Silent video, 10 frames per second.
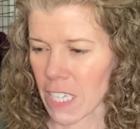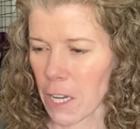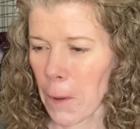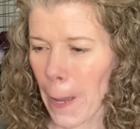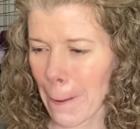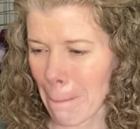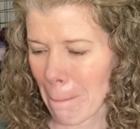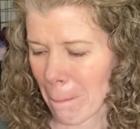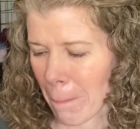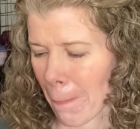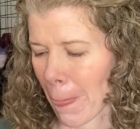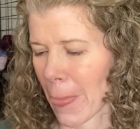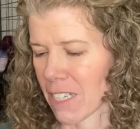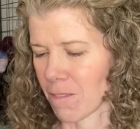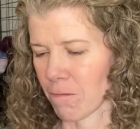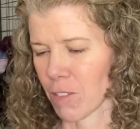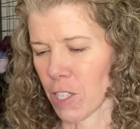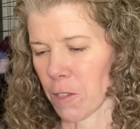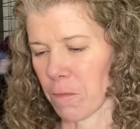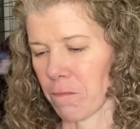Okay,
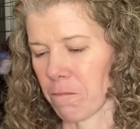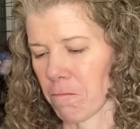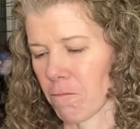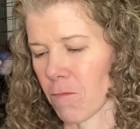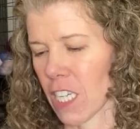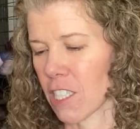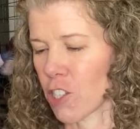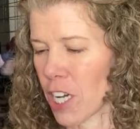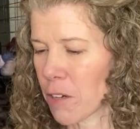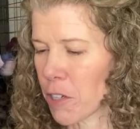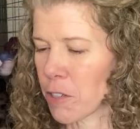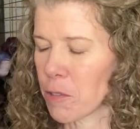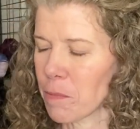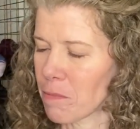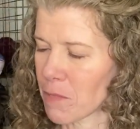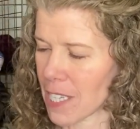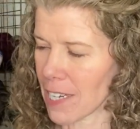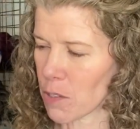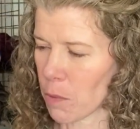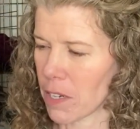so ChowGoo,
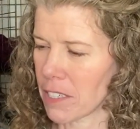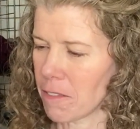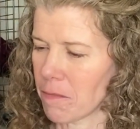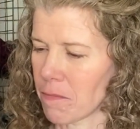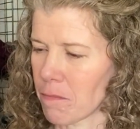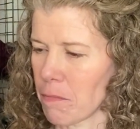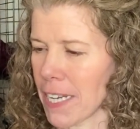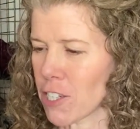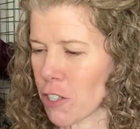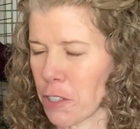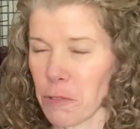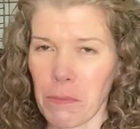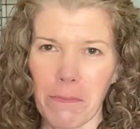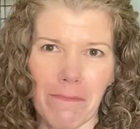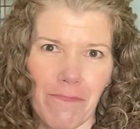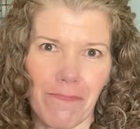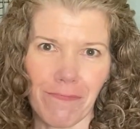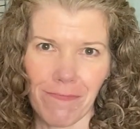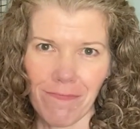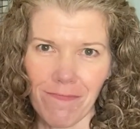size 1, magic loop,
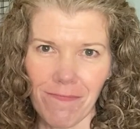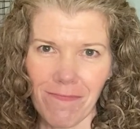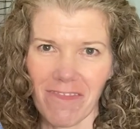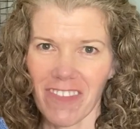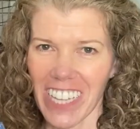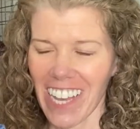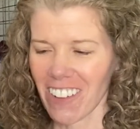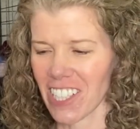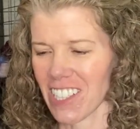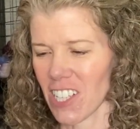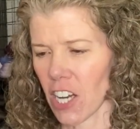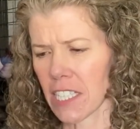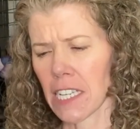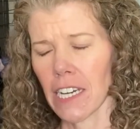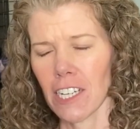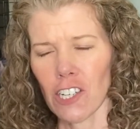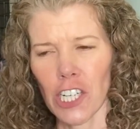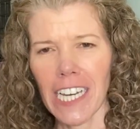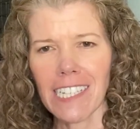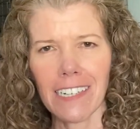the Helgen socks.
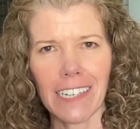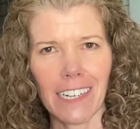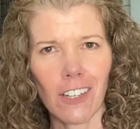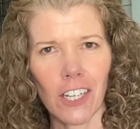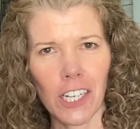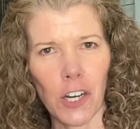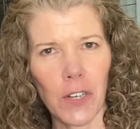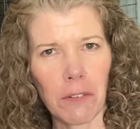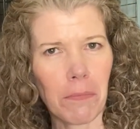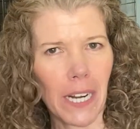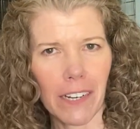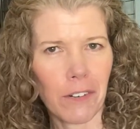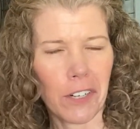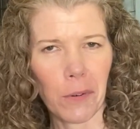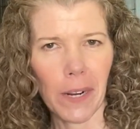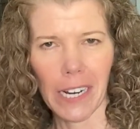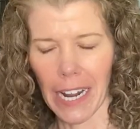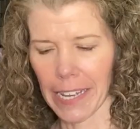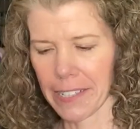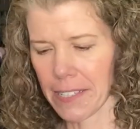She has a knit along going, but I don't know when it
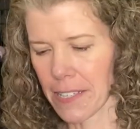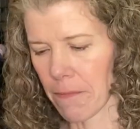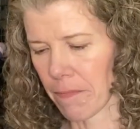ends.